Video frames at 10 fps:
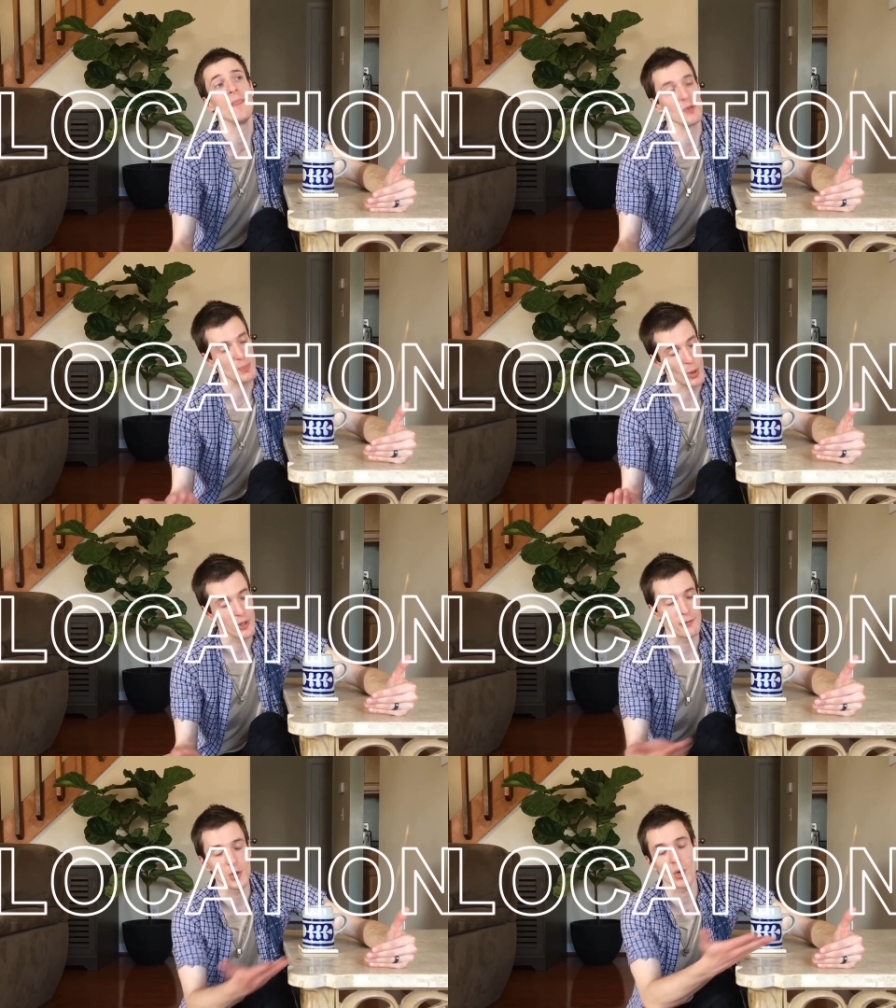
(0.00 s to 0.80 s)
It was
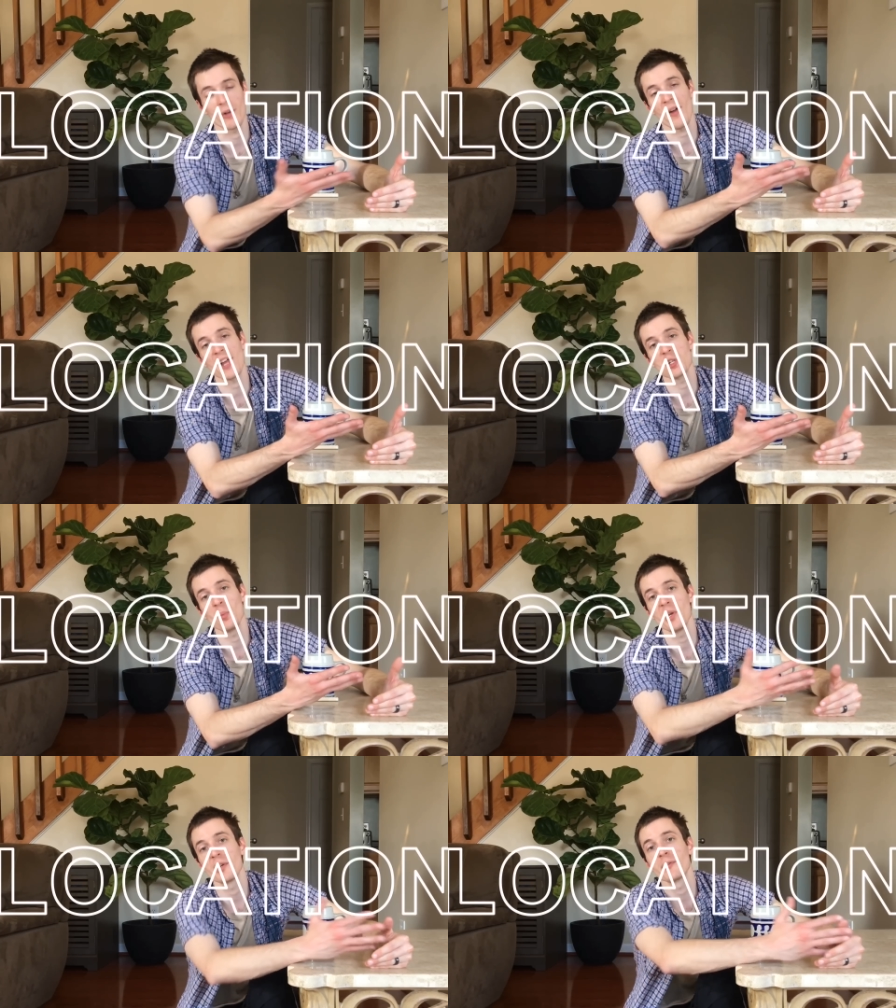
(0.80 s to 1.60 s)
part of New York
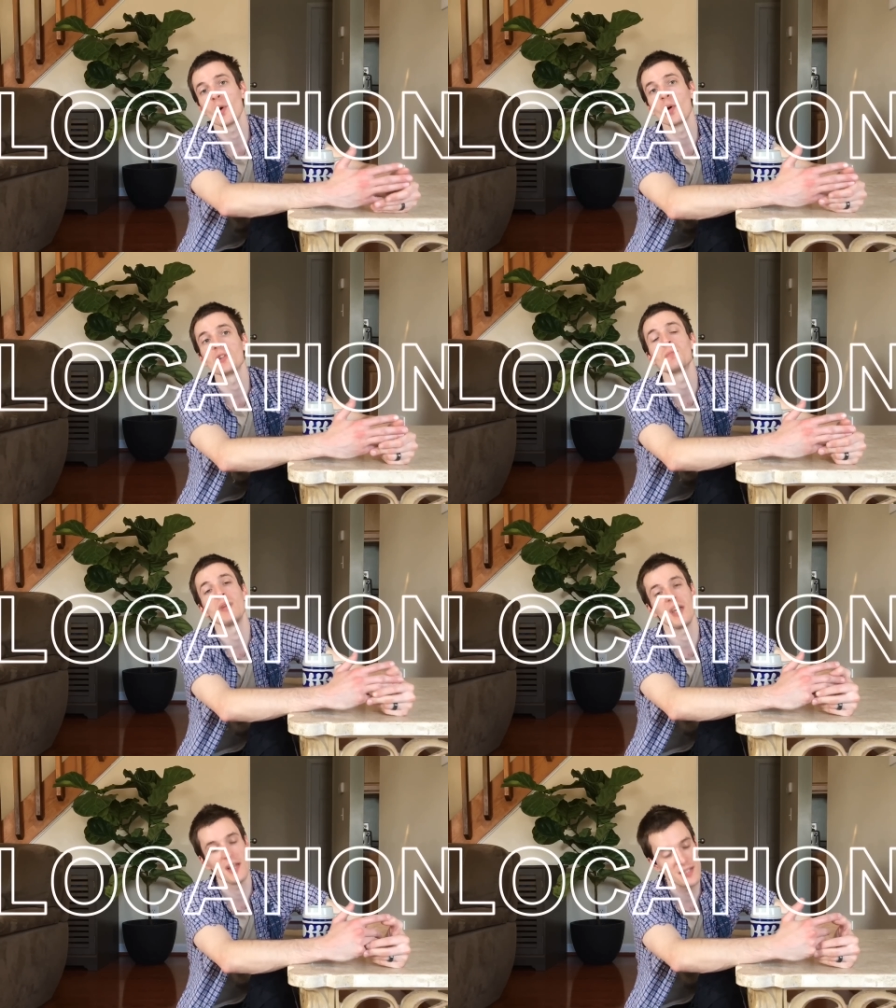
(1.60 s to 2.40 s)
Fashion Week, of course,
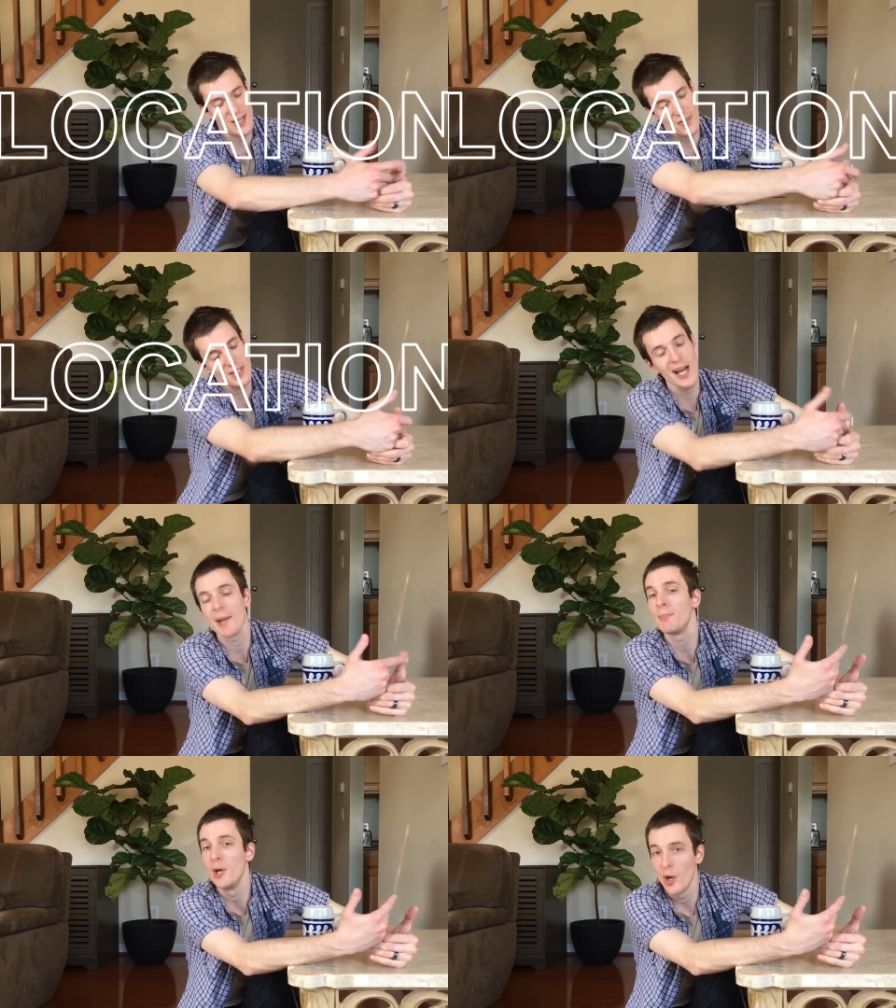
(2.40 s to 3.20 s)
because at the
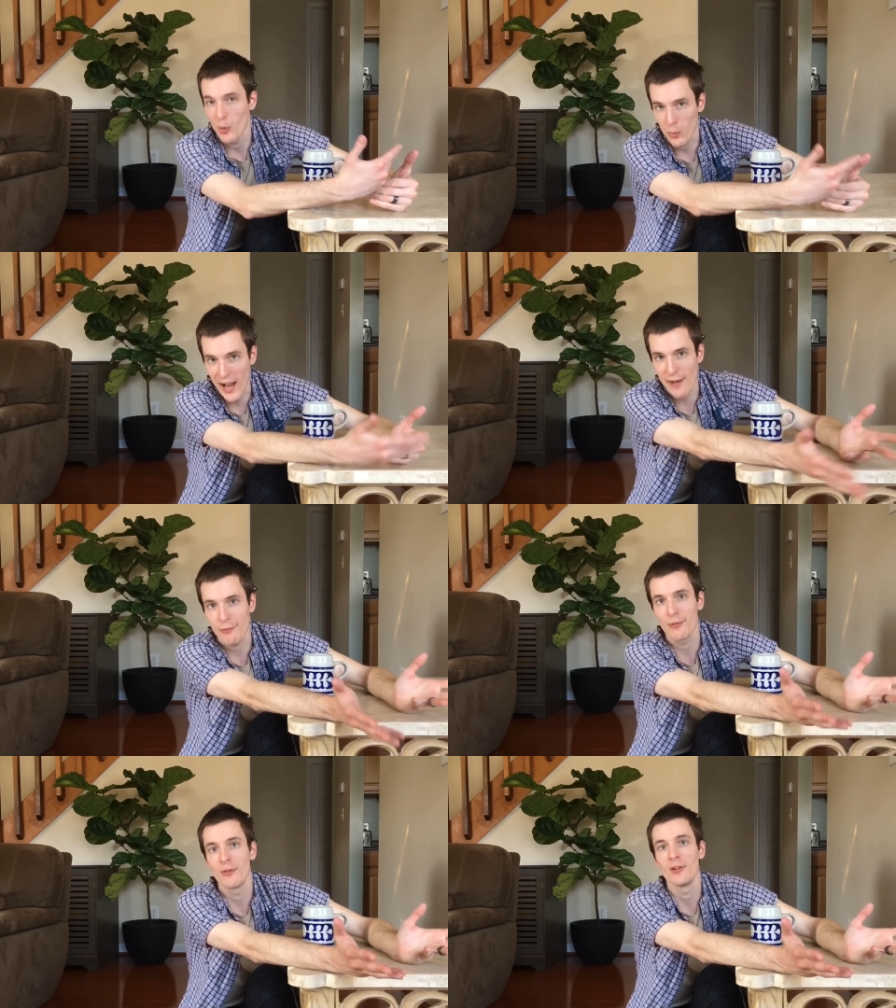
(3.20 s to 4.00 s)
time,
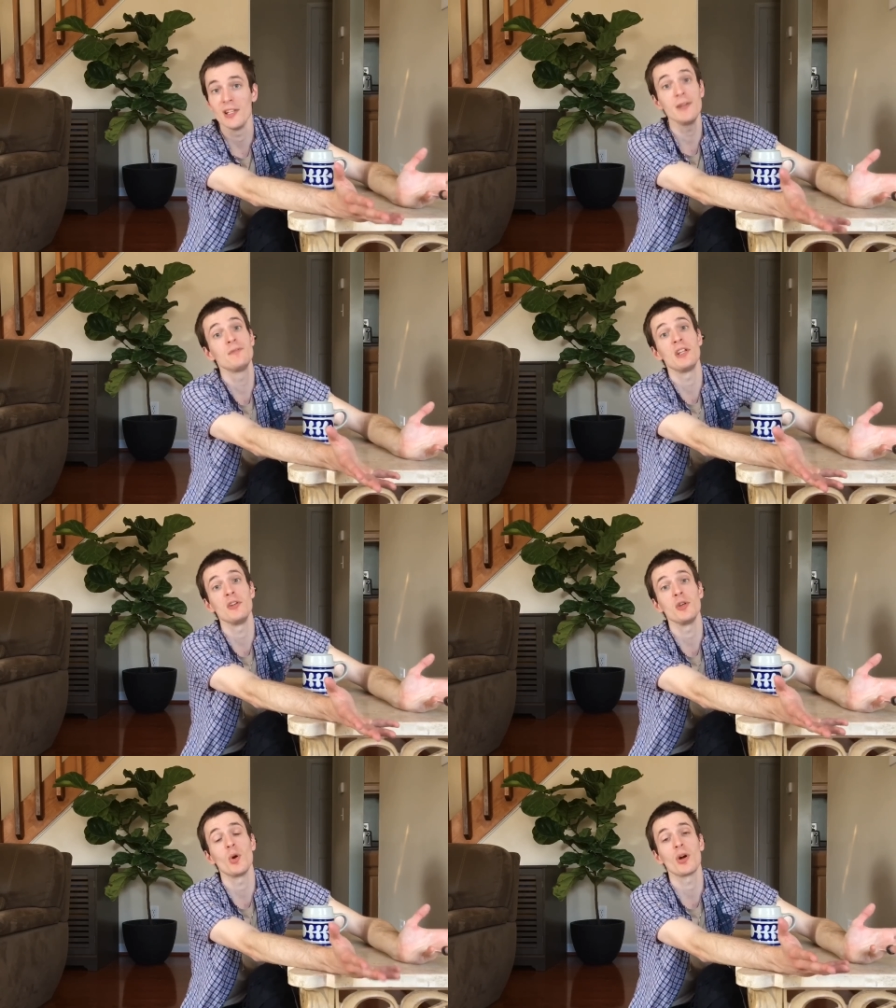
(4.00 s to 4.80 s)
Raf lived in
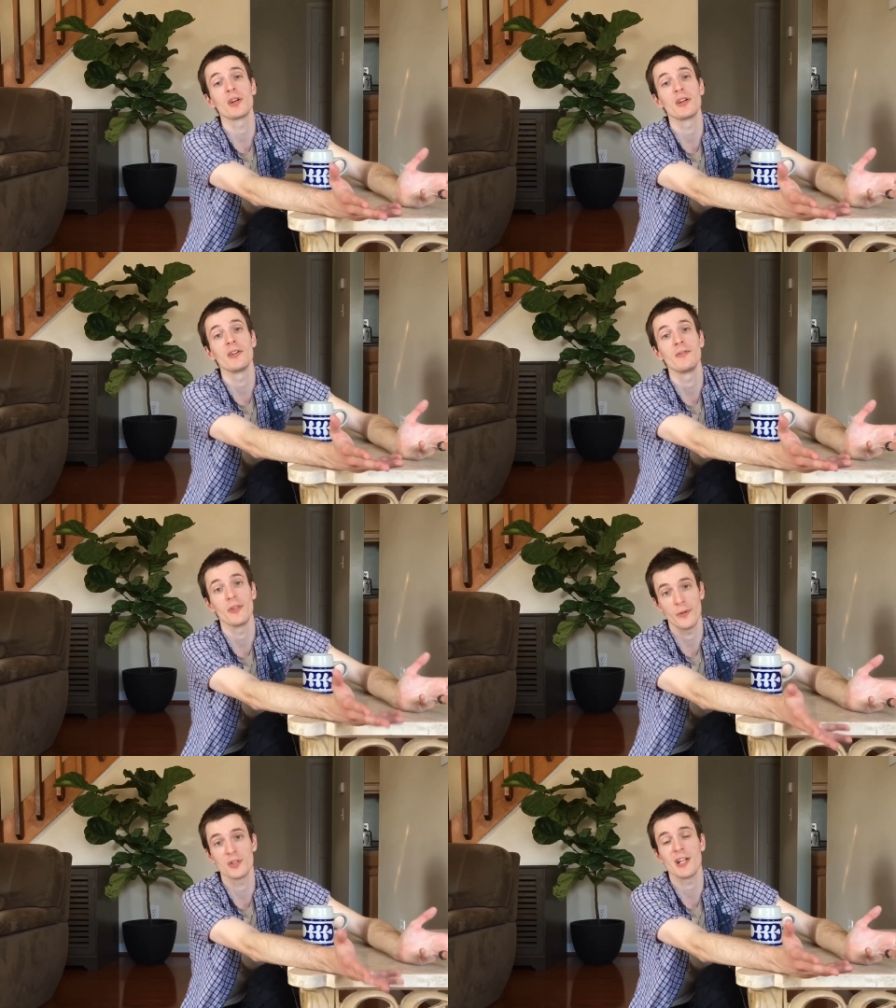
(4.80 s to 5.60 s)
New York for
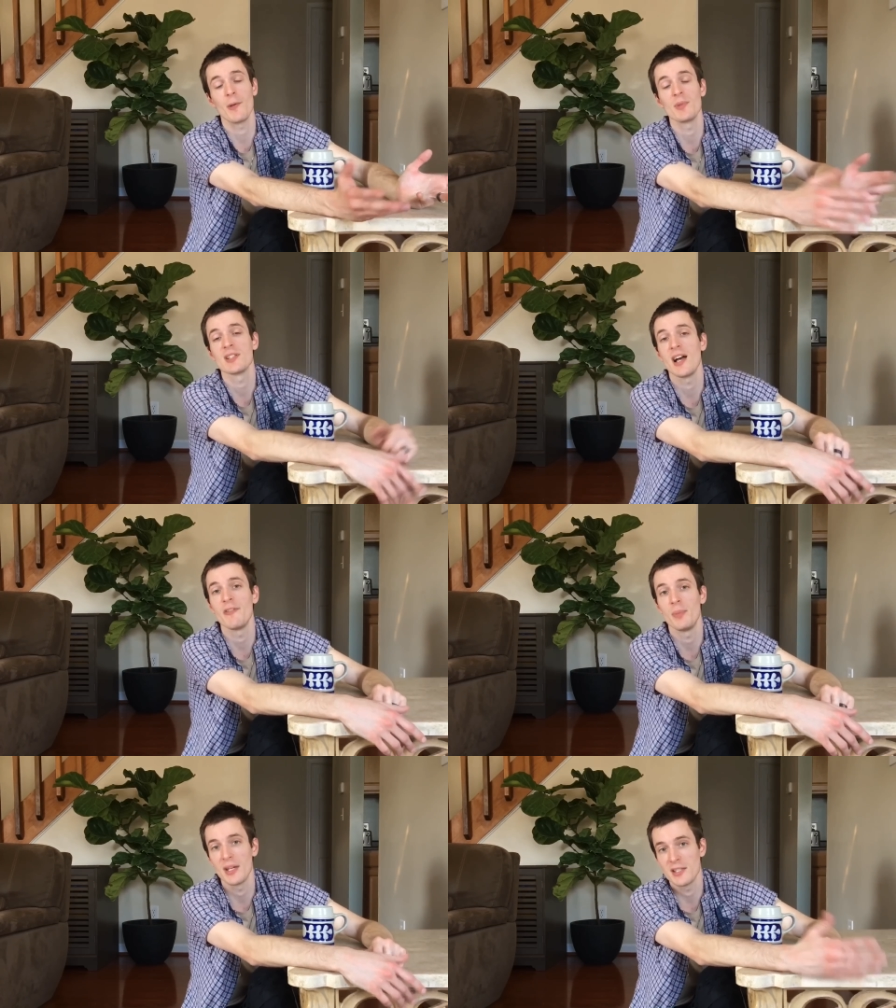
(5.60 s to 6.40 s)
the first time in his
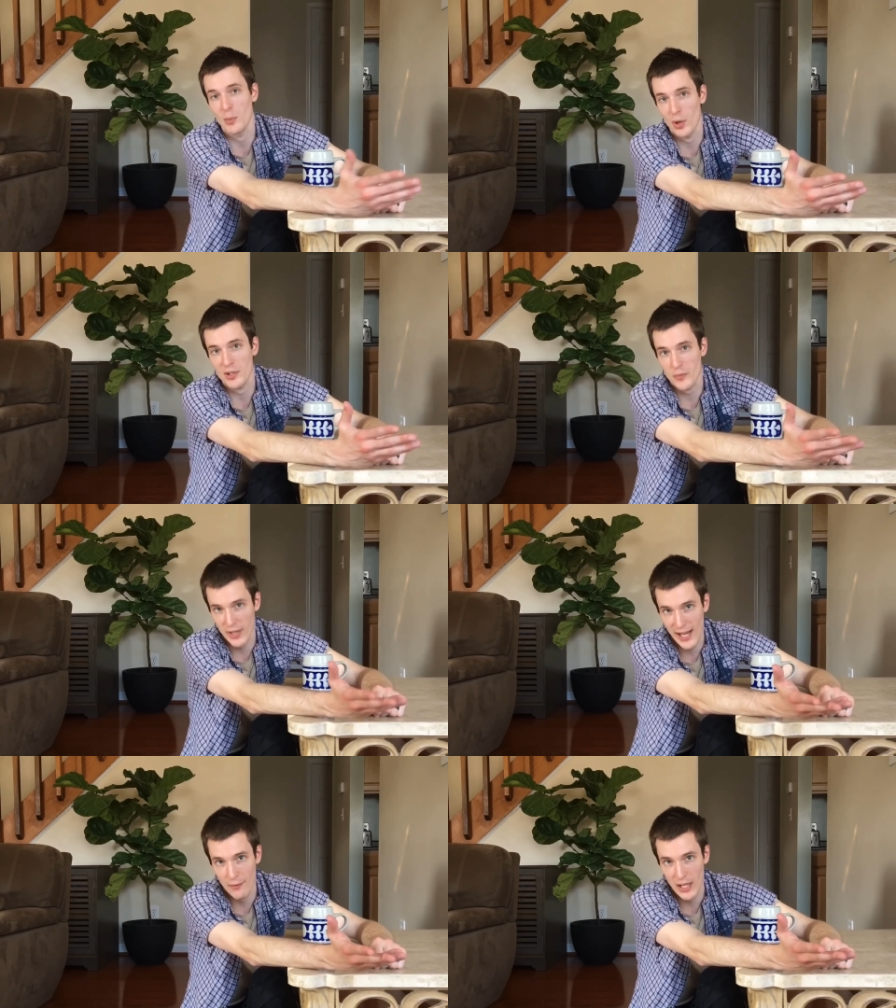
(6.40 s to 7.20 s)
life because he works for
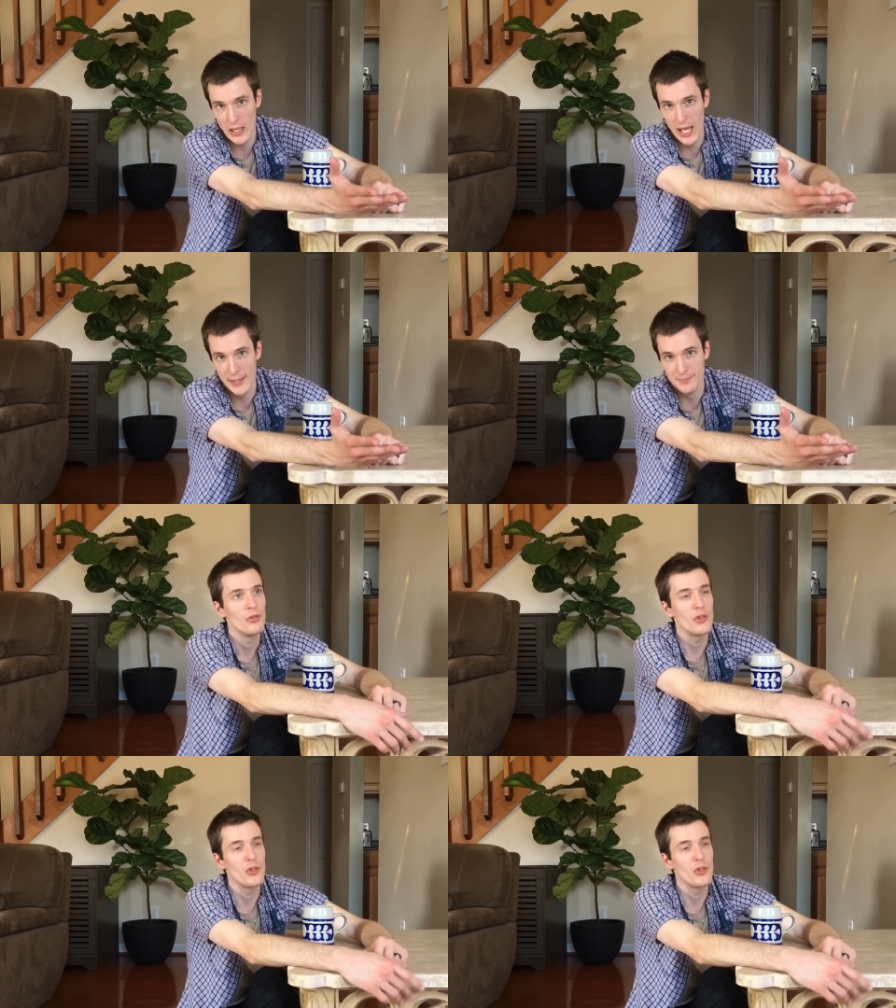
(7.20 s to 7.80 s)
Calvin Klein.